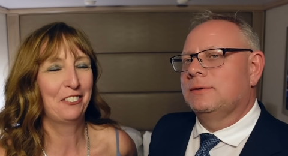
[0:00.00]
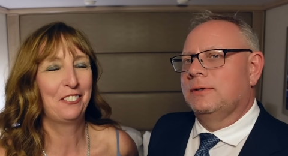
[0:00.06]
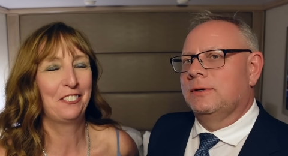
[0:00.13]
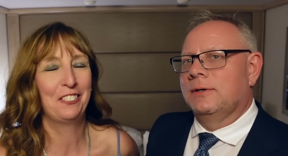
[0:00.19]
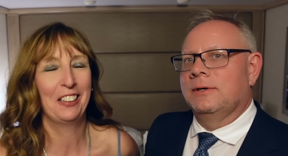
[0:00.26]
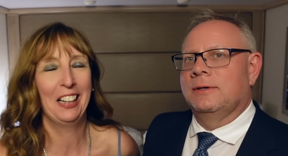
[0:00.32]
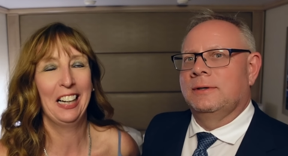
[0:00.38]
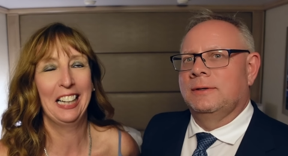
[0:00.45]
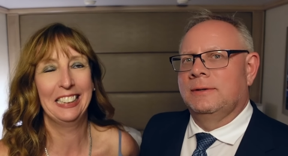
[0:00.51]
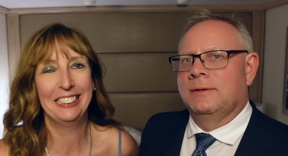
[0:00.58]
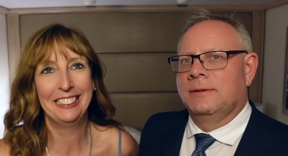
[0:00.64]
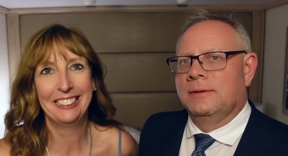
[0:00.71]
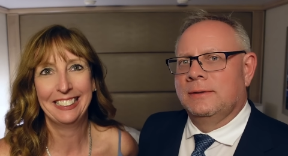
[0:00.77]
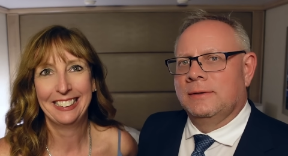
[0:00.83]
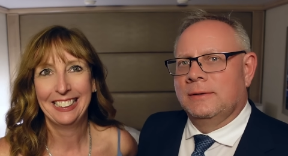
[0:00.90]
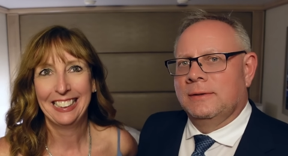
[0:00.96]
Speaker 1: oh.
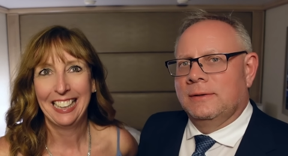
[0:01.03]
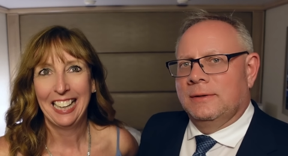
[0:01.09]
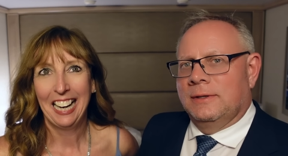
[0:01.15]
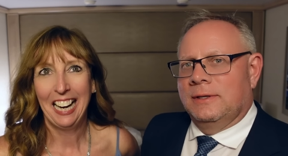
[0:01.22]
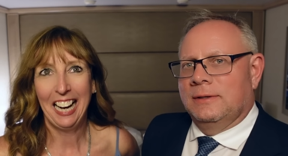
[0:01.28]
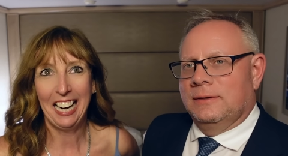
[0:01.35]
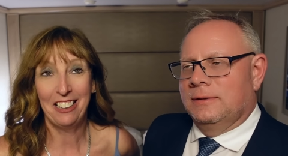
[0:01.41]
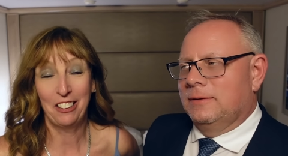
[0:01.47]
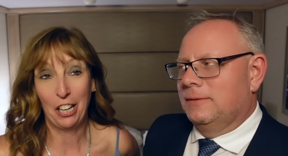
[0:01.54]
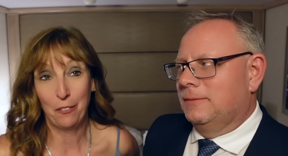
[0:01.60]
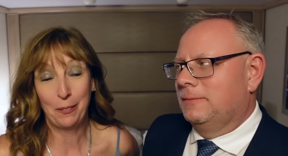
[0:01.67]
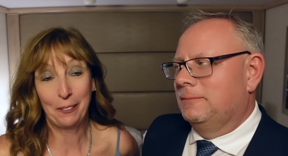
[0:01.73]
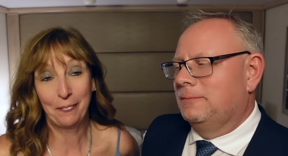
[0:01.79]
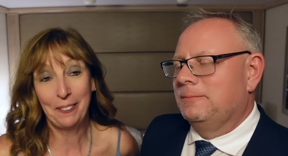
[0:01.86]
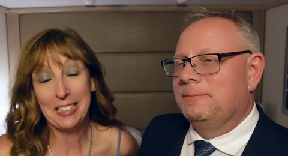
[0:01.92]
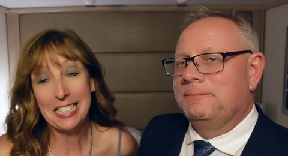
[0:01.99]
fun. Oh. I, I
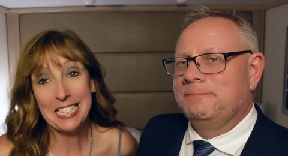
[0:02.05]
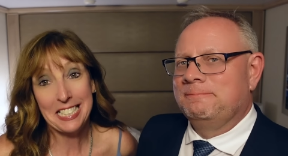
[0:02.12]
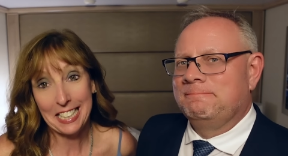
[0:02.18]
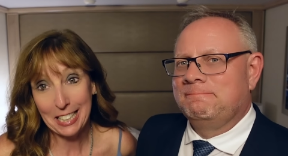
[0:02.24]
mean, we didn't